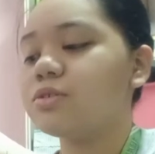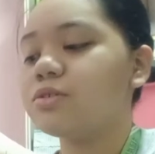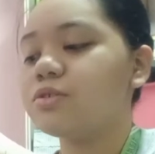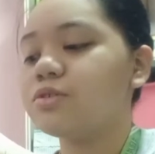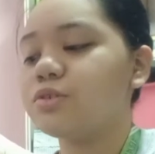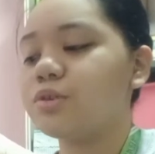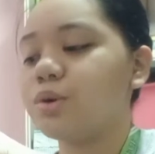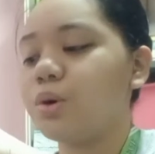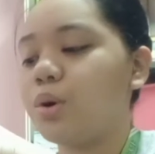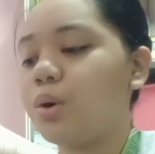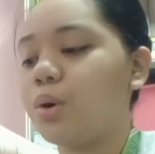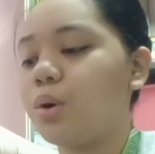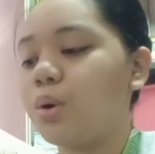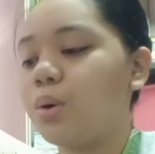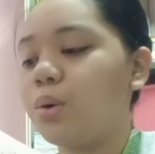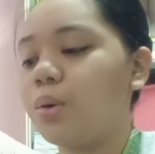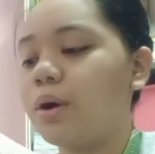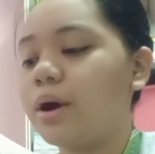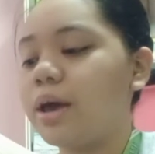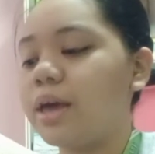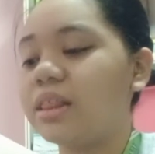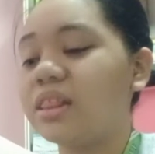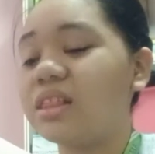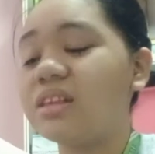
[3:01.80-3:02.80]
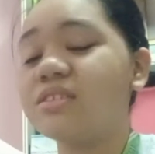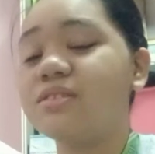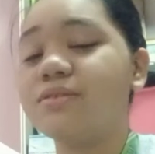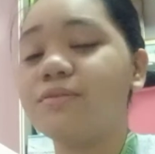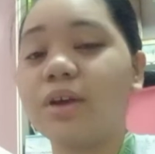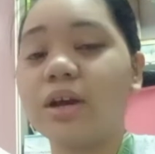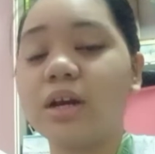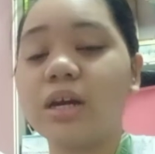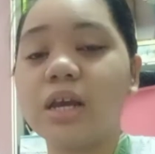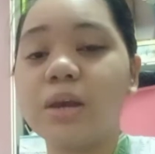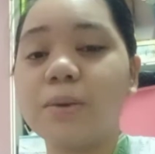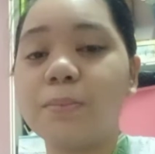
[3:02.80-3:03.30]
So it is
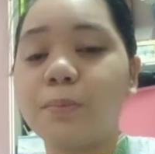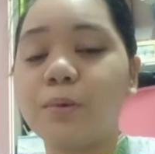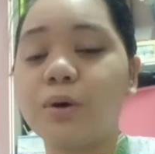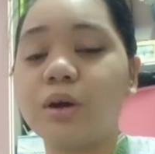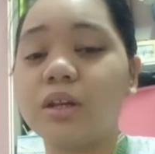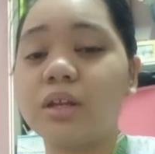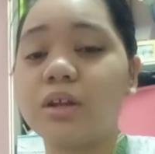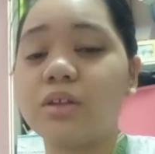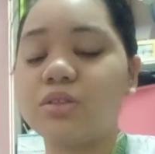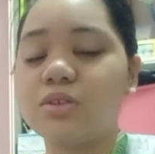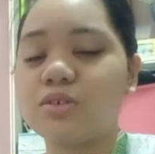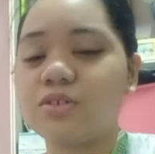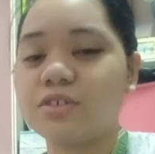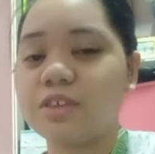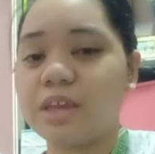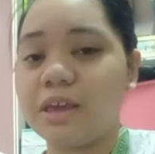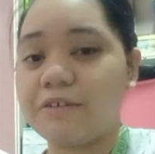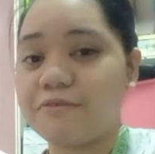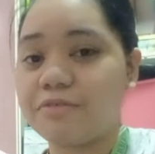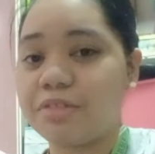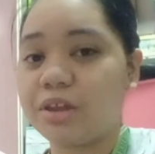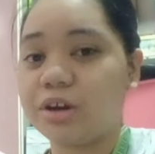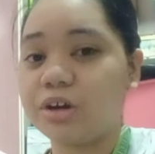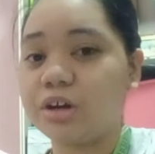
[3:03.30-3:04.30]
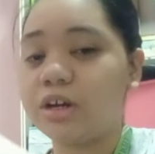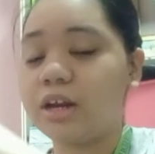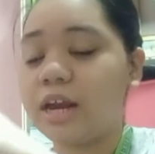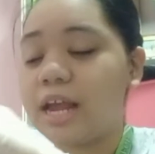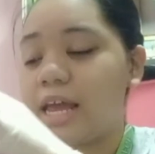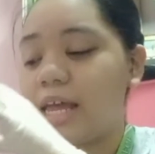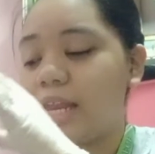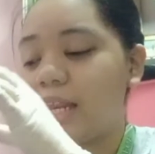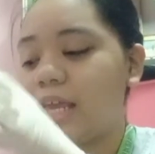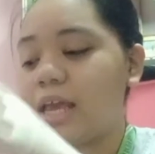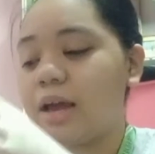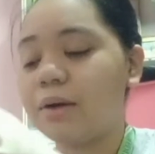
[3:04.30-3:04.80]
very important to see if there are
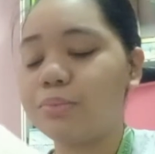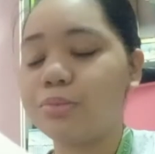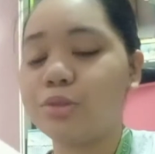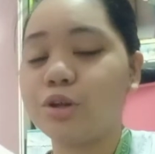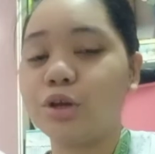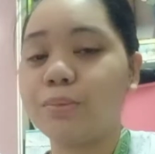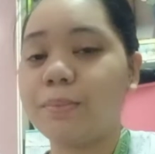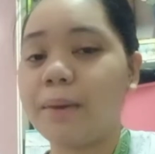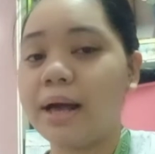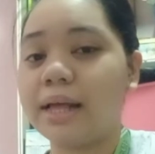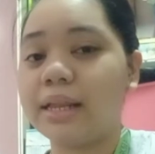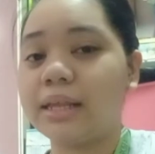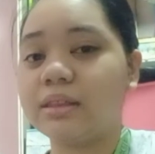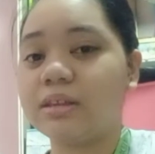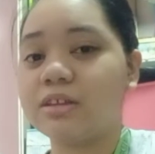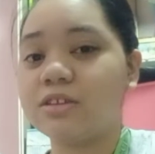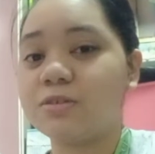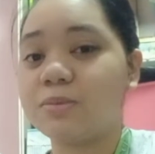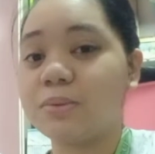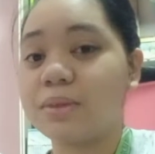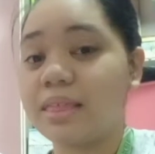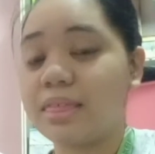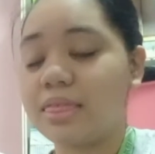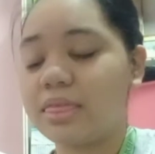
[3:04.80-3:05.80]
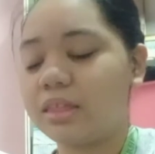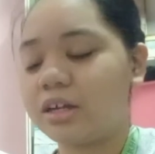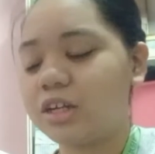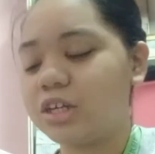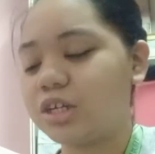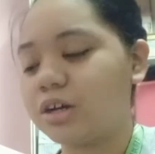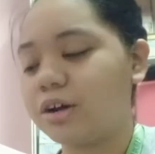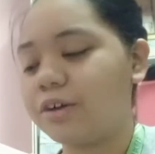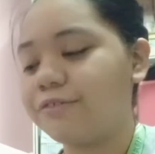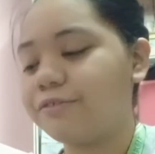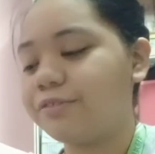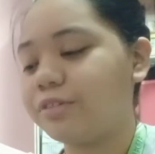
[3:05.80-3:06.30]
any abnormalities within the
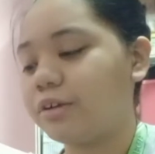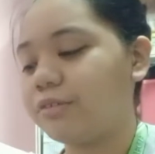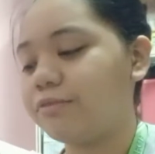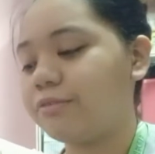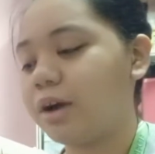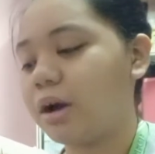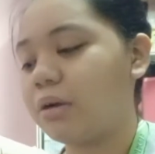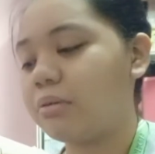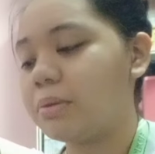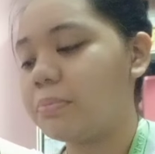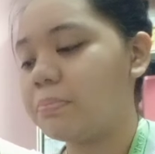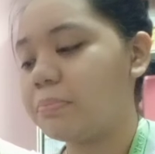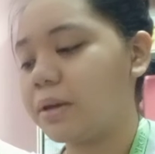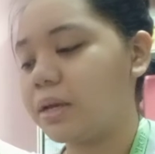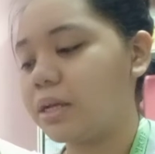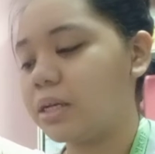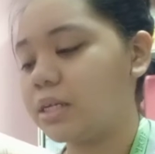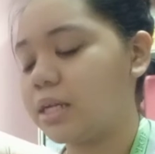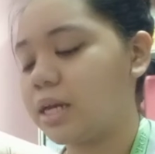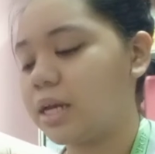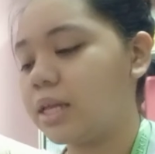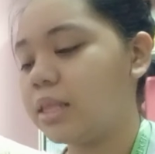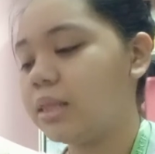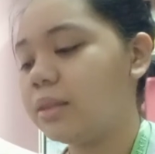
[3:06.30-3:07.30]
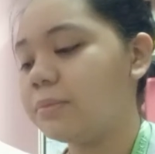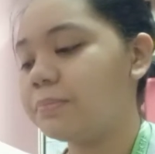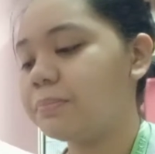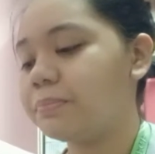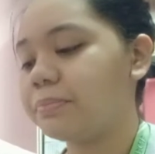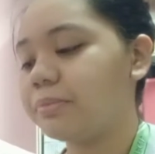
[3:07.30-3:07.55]
shaft of our patient.